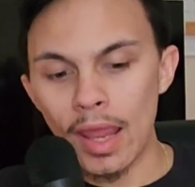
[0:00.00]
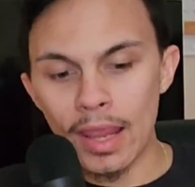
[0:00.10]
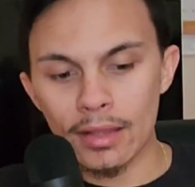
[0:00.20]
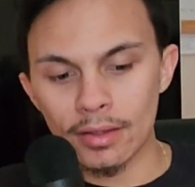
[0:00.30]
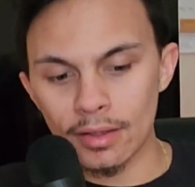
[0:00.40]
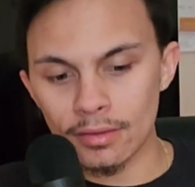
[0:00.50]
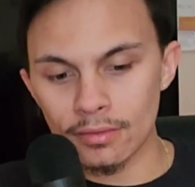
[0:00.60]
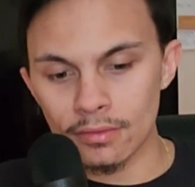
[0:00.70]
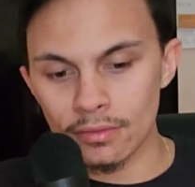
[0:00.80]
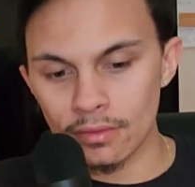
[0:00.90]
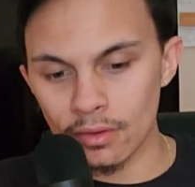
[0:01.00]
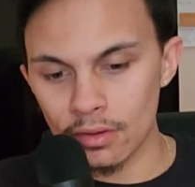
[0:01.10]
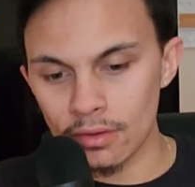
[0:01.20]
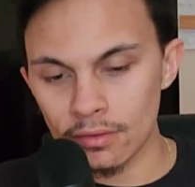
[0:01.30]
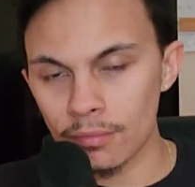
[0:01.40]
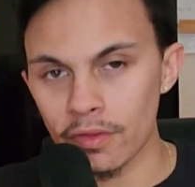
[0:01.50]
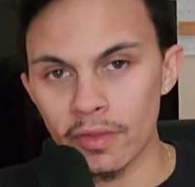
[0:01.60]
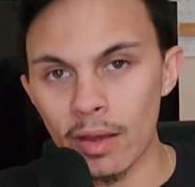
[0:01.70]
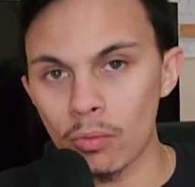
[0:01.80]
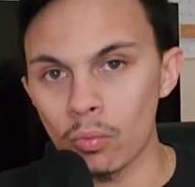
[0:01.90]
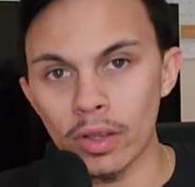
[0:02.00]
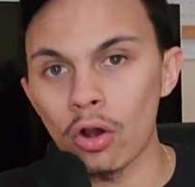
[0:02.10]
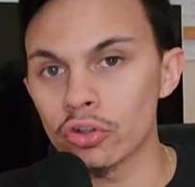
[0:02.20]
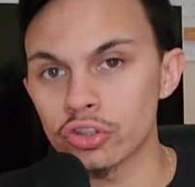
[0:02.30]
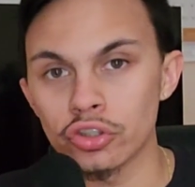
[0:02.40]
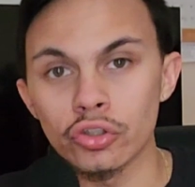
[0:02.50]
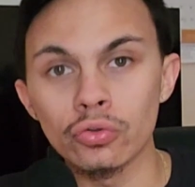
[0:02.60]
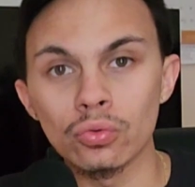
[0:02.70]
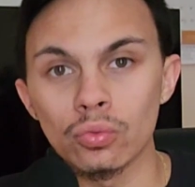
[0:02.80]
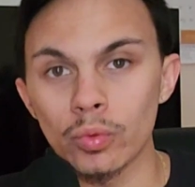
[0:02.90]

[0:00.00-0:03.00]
and it's something that we all should do.